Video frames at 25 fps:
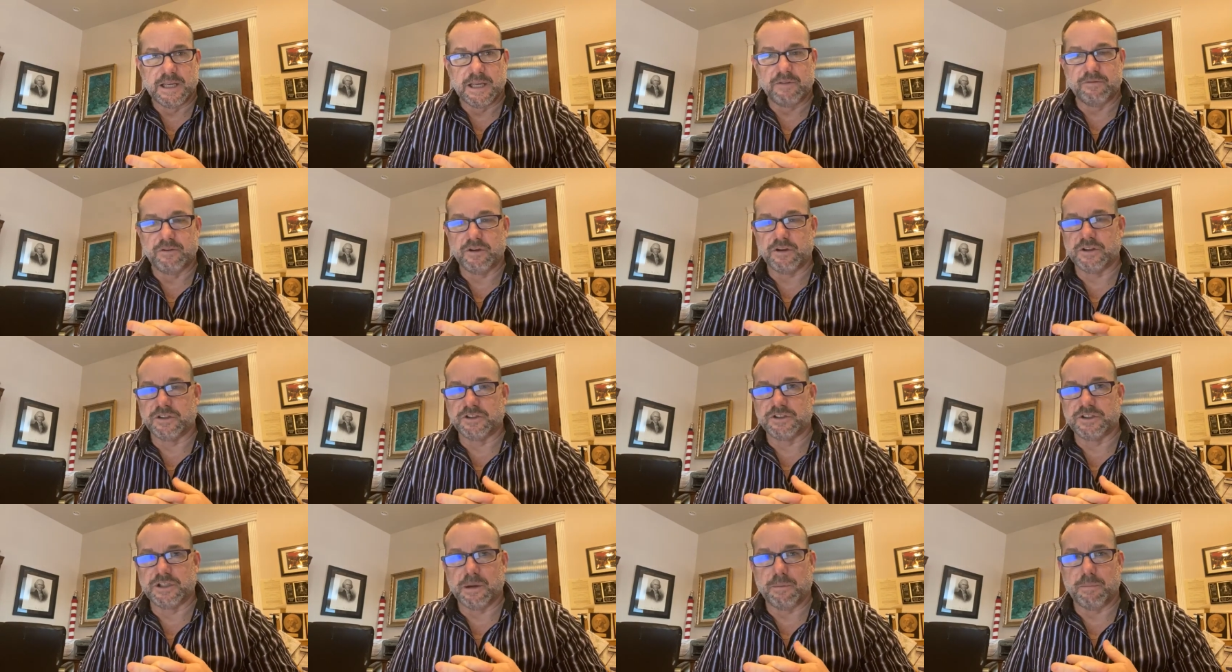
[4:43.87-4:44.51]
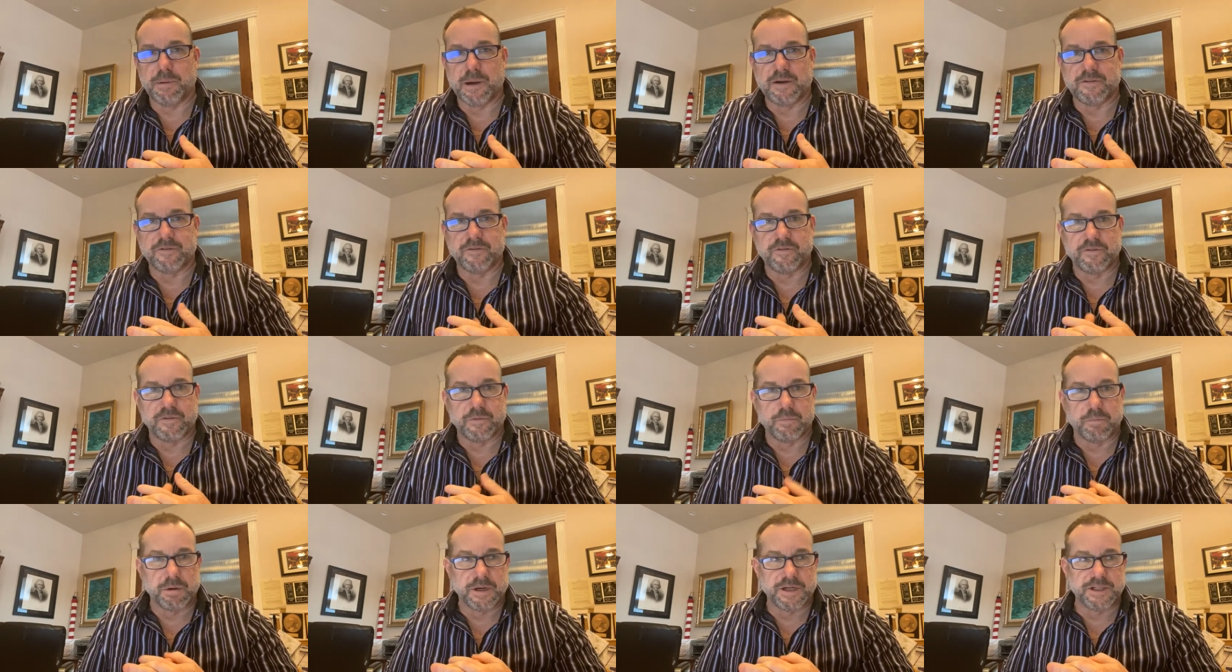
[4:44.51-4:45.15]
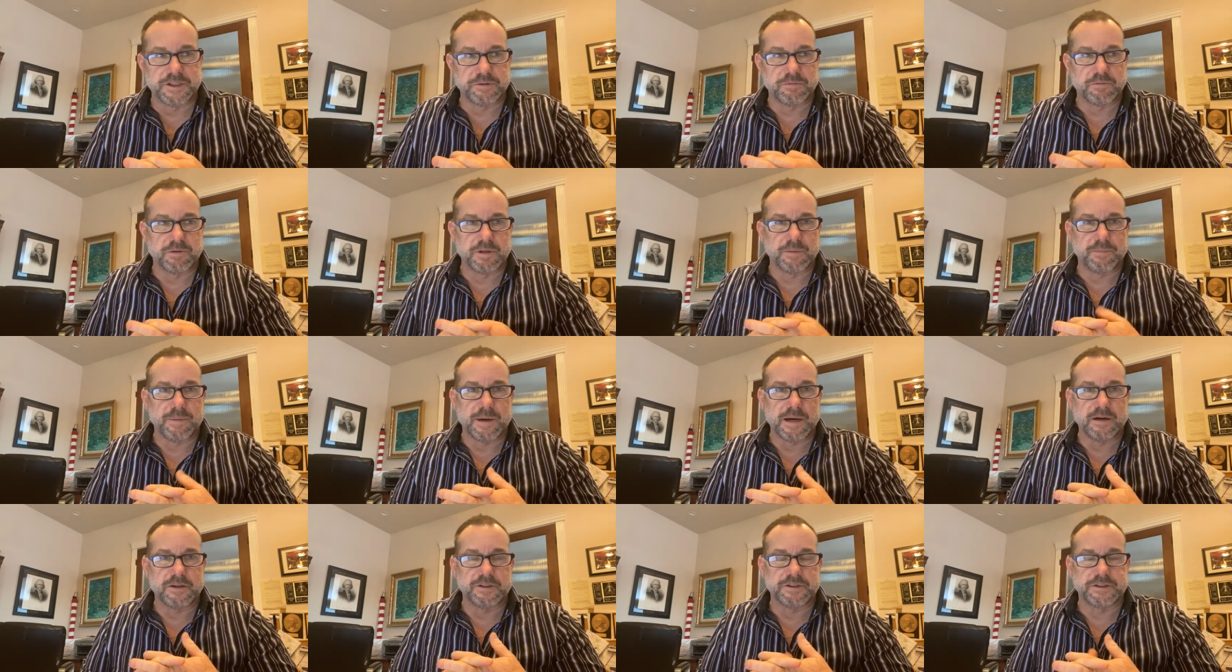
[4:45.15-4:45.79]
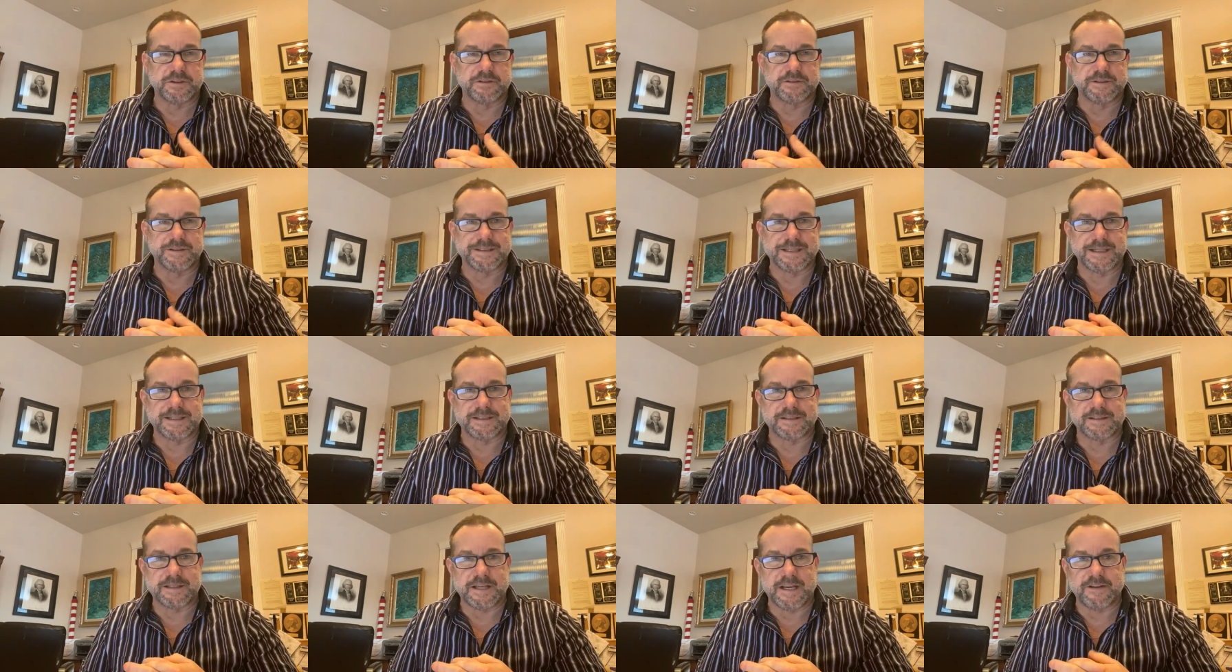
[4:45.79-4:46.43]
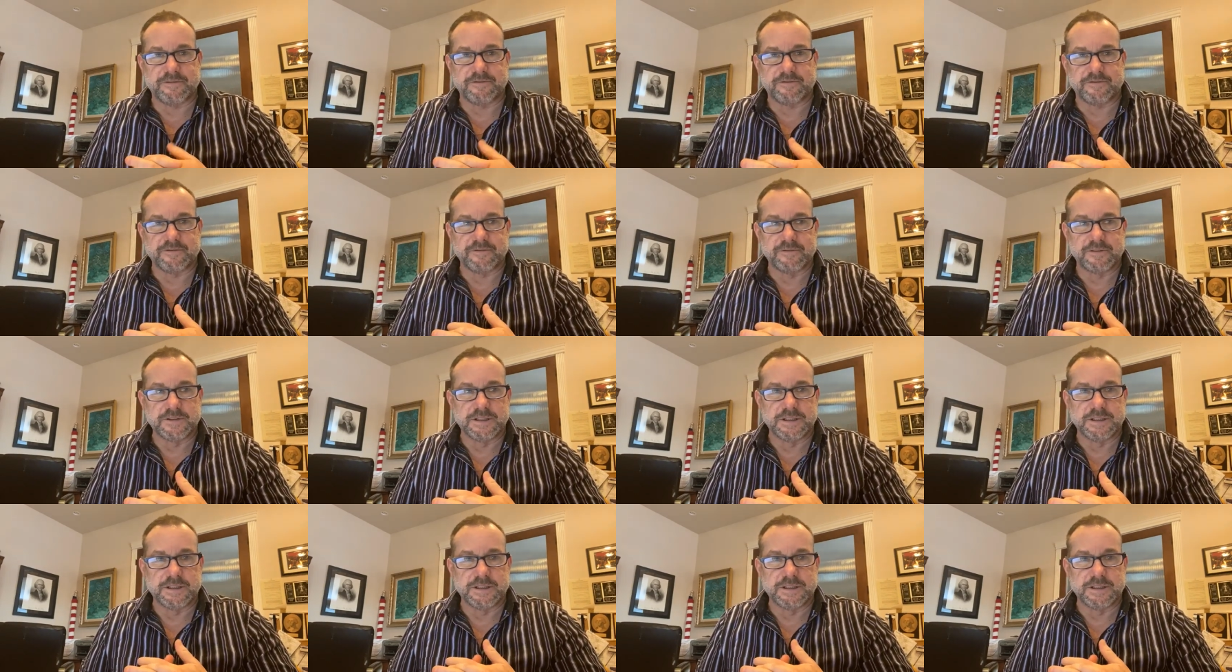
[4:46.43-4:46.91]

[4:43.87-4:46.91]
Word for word: If you can jump off of a bridge with a parachute, is that safe?